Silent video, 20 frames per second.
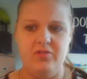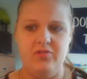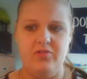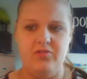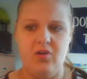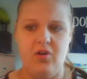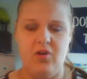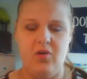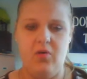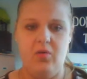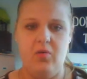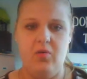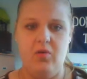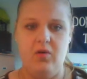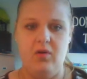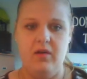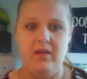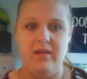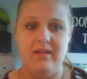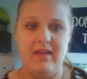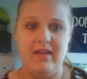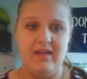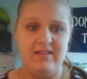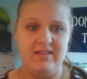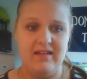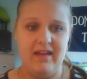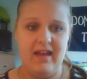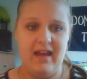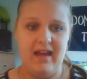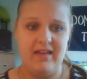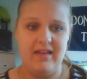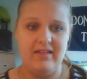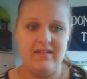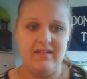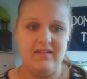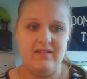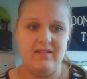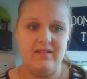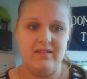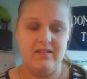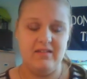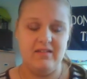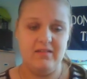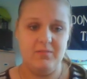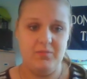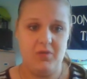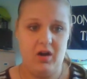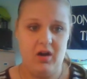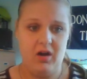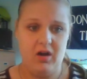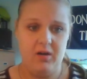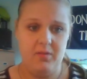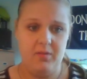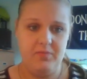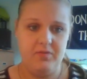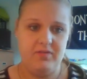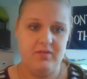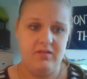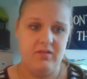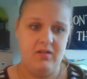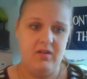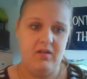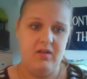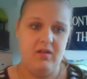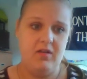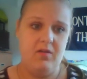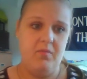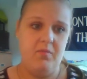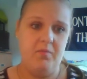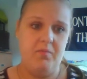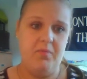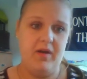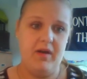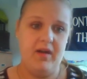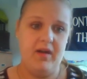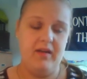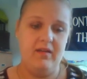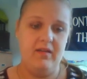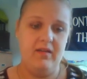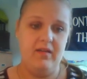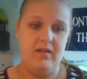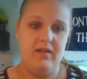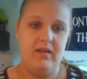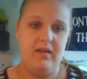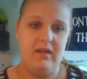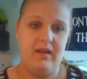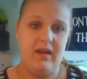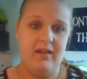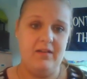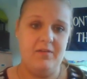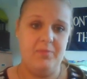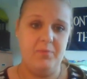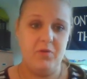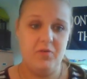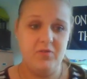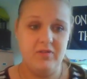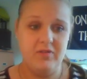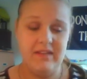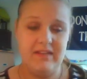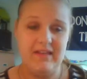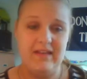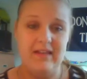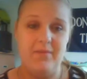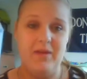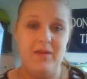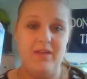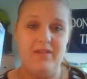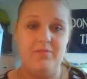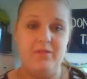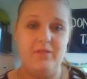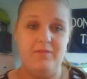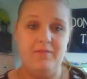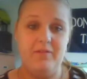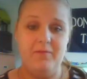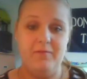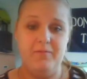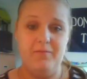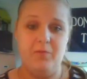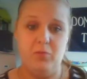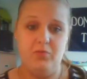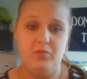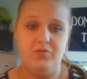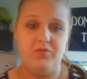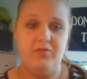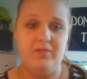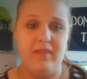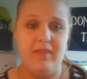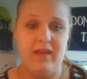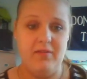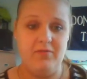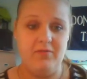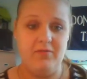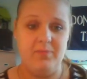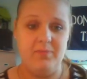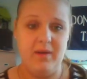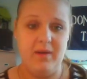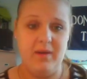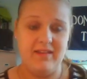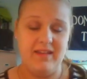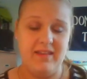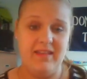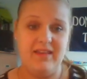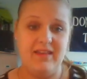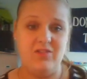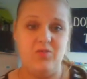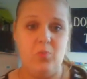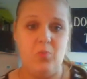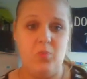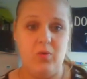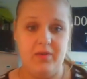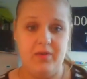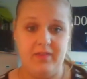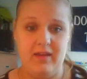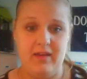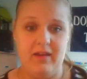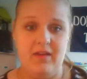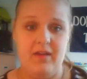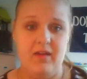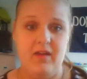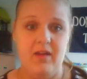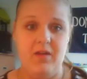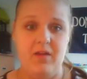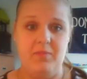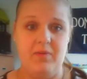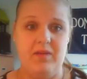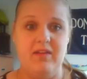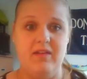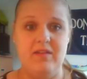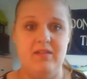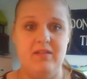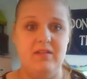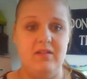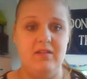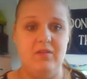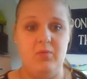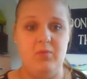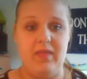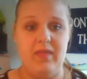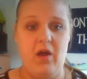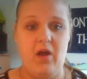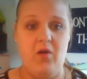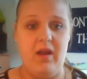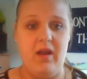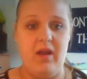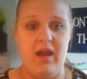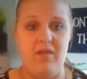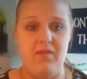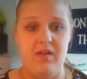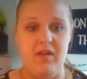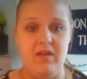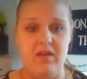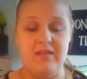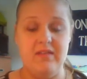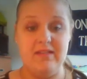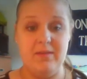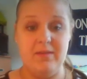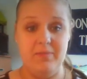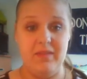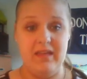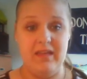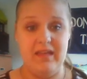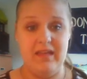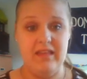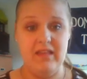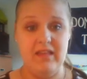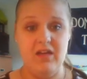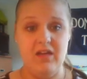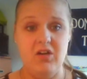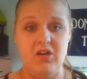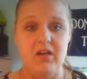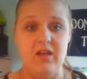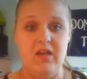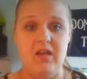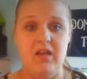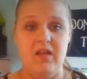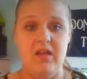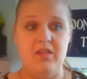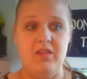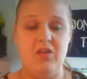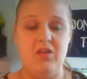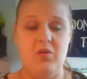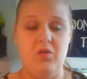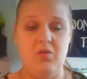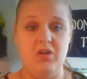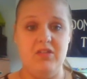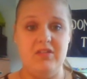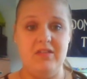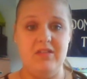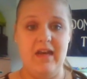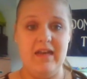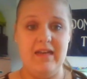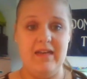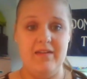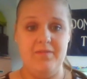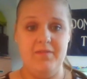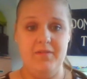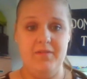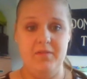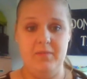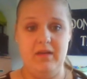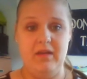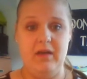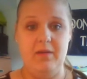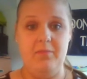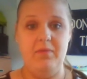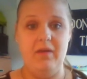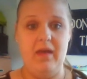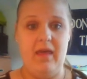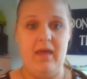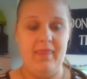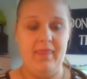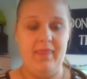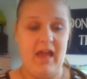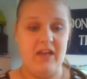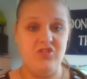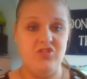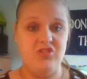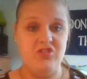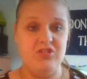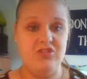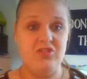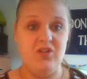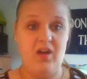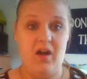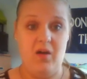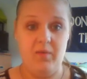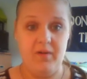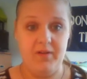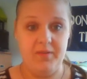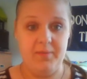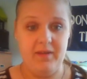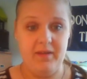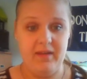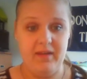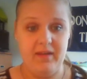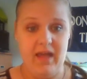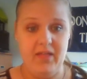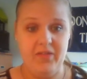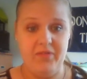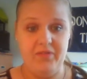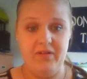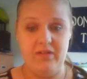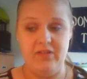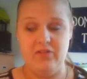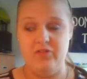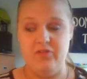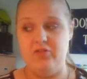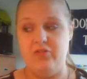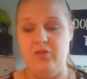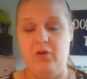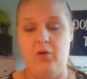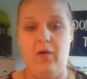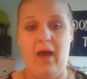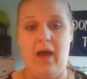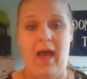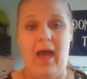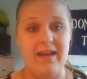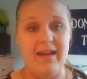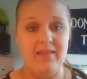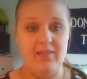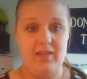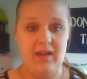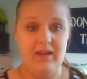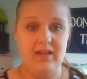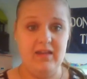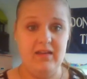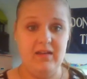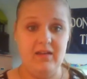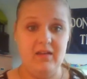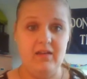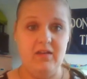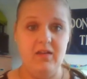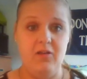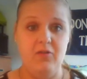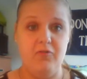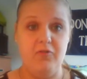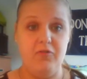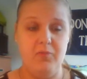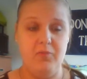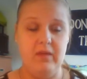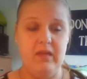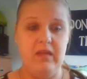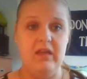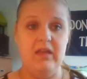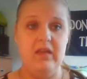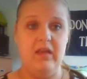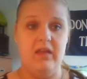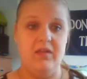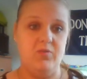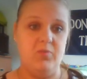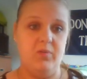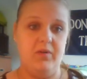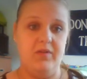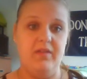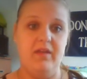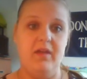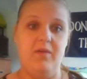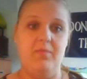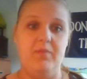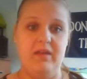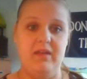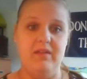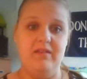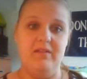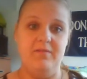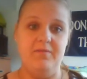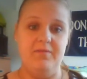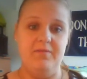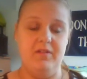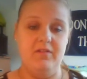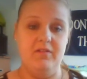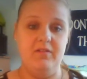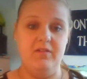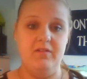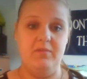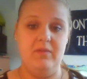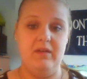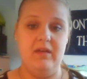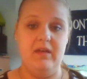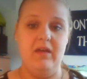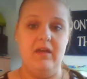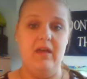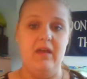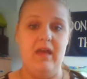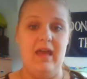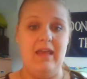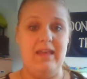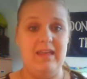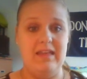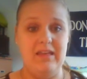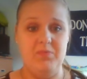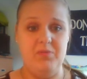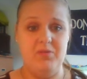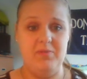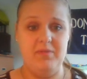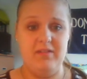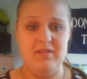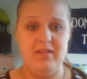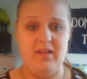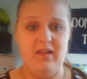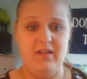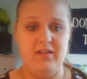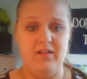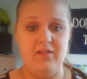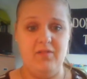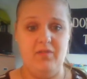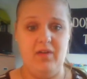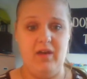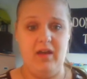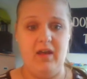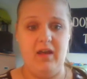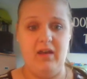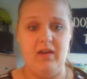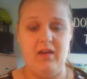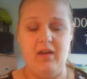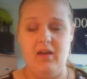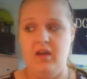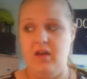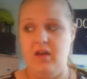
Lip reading: So yes, it adds some carbs, but it adds protein and it makes me feel full. So in that respect, I think it's worth it, because without having something in there, the yogurt's not going to fill me up, and that's just not worth my calories. So adding that in, for me, it's worth it because it fills me and keeps me satisfied.